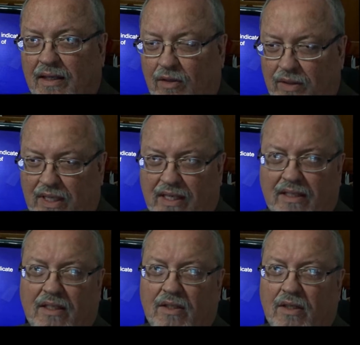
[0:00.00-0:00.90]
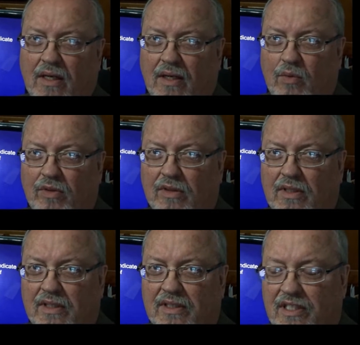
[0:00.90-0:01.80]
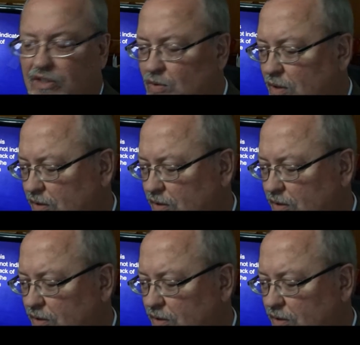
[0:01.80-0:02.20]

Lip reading: Hello again. We'll continue